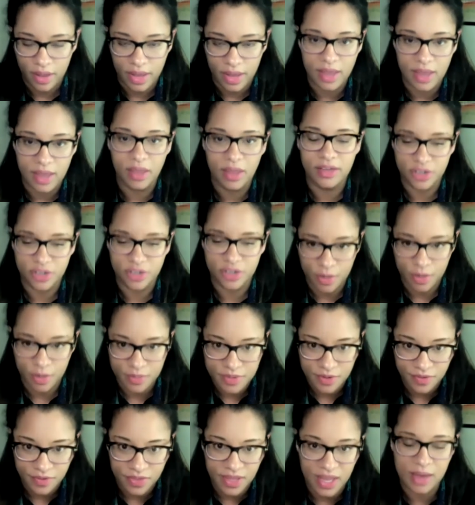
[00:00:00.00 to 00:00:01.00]
in terms
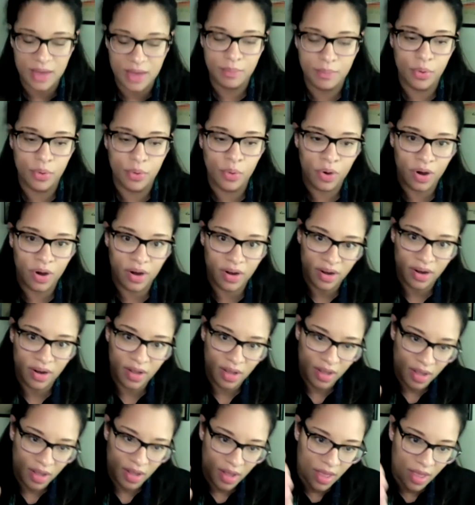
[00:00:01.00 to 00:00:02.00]
of the import
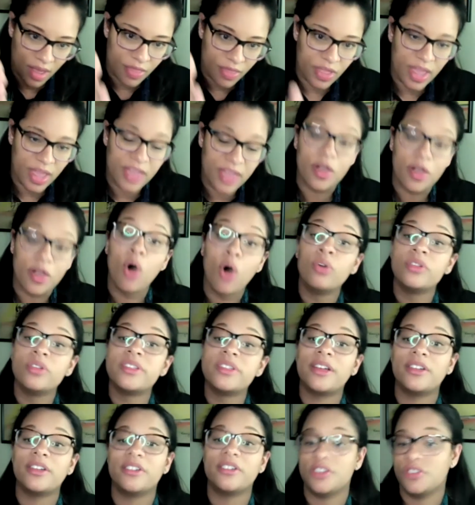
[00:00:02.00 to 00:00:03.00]
and the
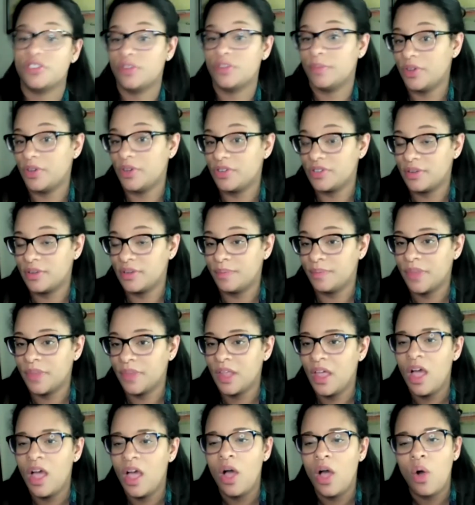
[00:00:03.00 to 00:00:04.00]
wholesale distribution.
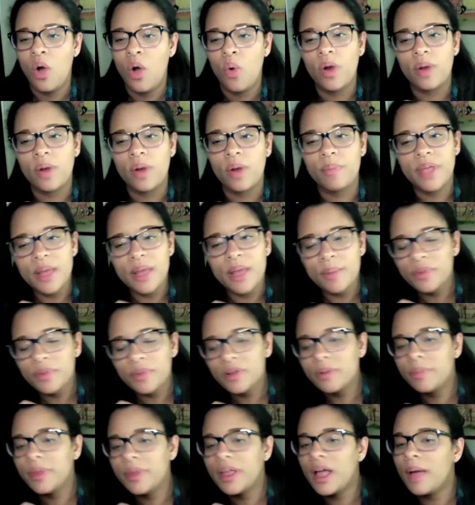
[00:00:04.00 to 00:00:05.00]
Where people
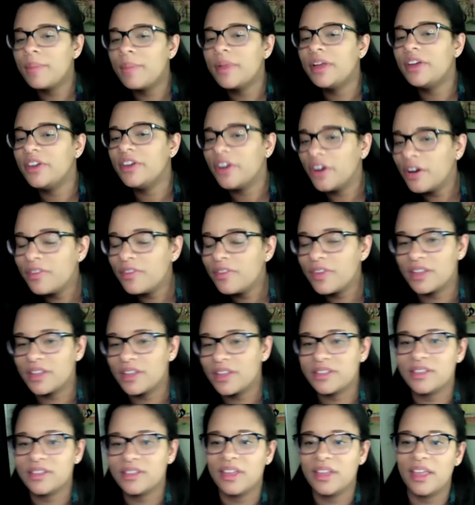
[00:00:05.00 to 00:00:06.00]
are becoming
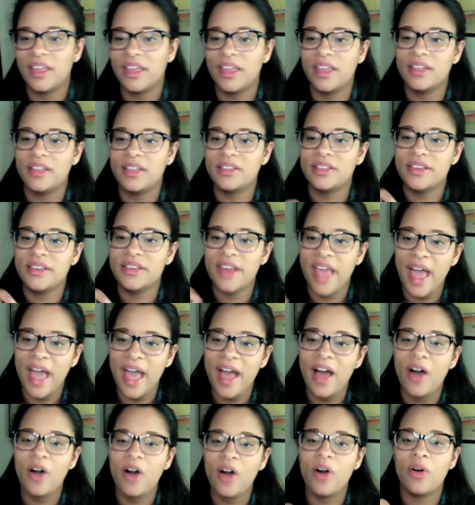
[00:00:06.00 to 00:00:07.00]
nervous is
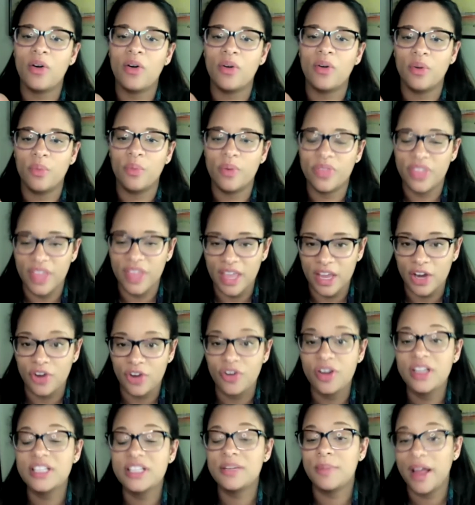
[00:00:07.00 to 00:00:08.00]
now with the
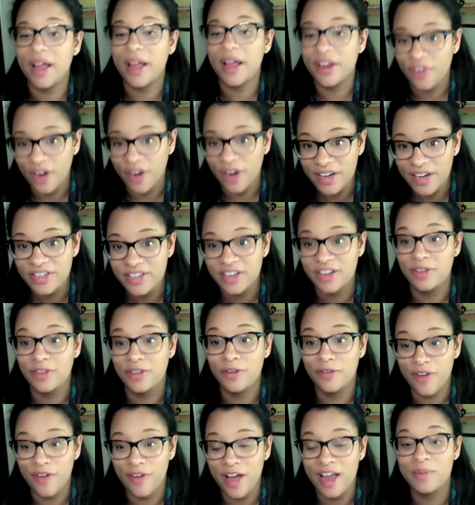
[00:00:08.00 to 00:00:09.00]
increased migration, you
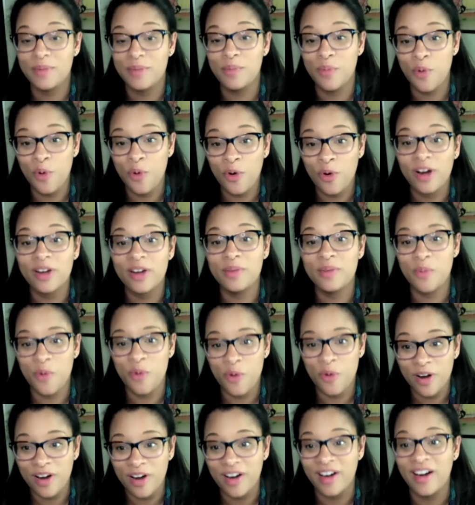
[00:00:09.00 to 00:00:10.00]
find more and
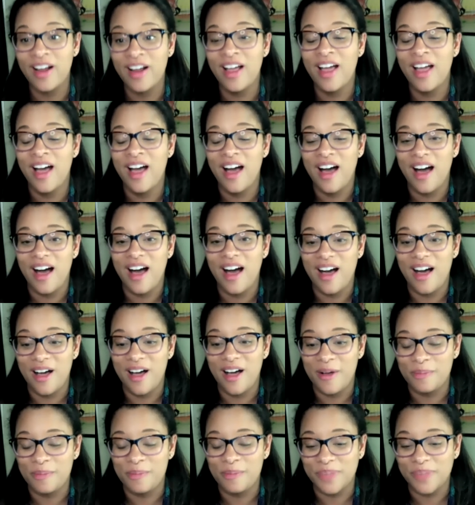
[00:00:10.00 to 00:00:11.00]
more
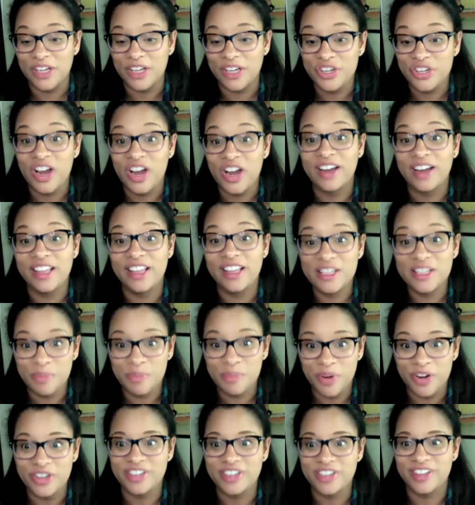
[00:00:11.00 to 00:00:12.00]
um, Chinese
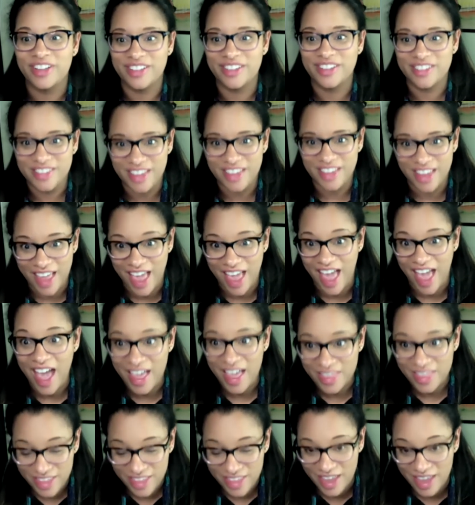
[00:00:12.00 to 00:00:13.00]
merchants
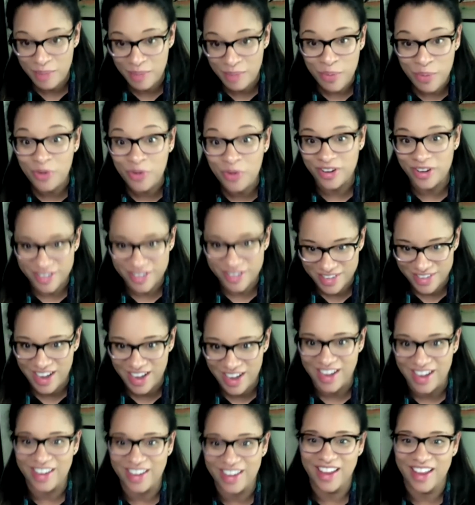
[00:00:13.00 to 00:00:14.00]
at the importer
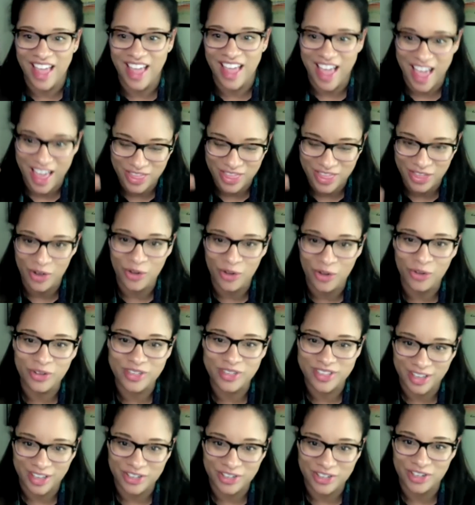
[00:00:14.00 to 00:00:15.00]
side, at the
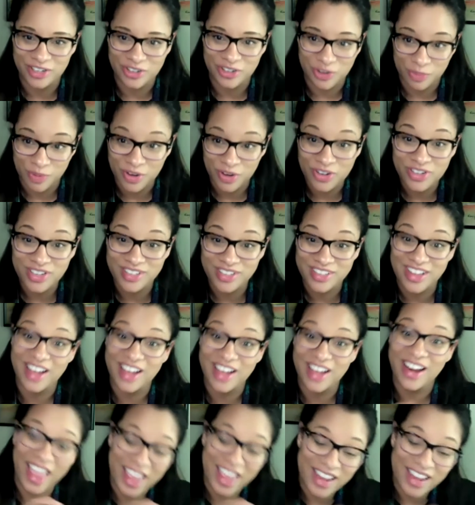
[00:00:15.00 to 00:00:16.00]
wholesale distribution side,
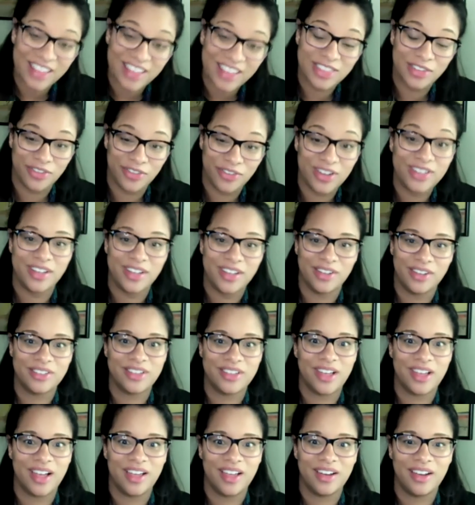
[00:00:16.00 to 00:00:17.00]
and at the retail
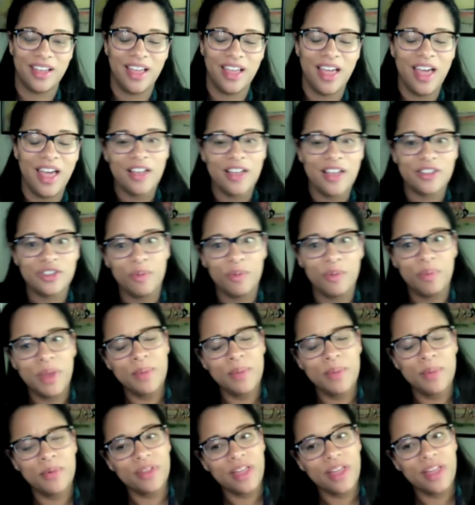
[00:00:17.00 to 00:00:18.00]
side. So
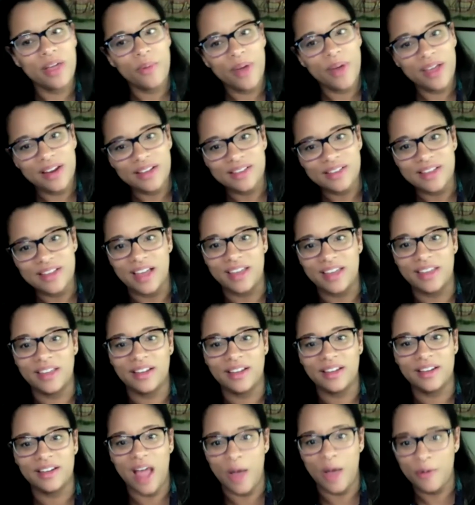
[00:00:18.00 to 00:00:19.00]
people are like, wait a second,
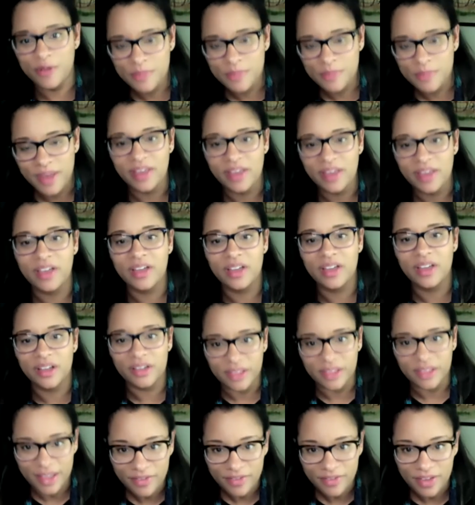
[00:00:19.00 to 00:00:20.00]
I was making good
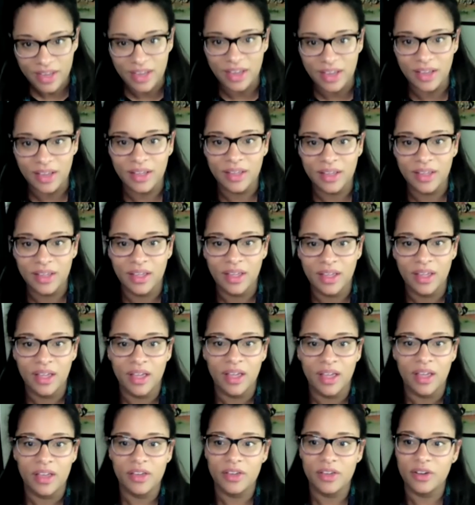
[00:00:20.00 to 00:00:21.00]
living.
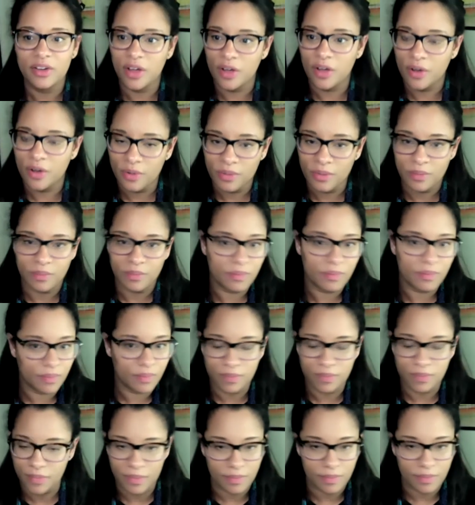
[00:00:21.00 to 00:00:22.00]
You know,
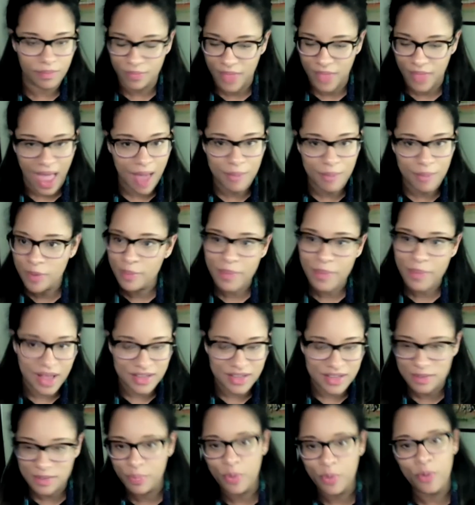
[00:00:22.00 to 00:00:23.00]
at
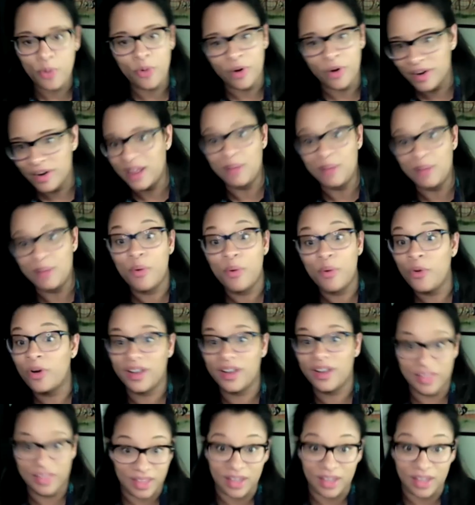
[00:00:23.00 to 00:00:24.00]
Mombasa Port
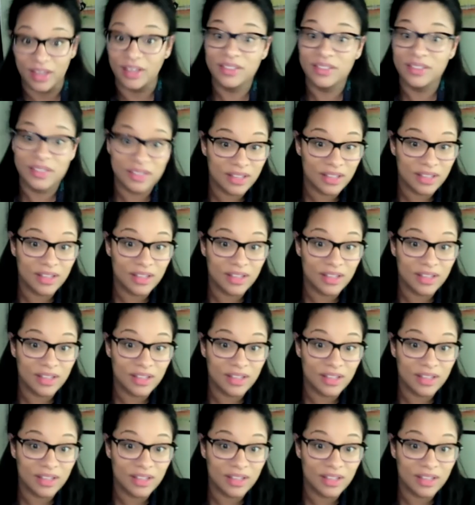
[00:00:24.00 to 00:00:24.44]
importing things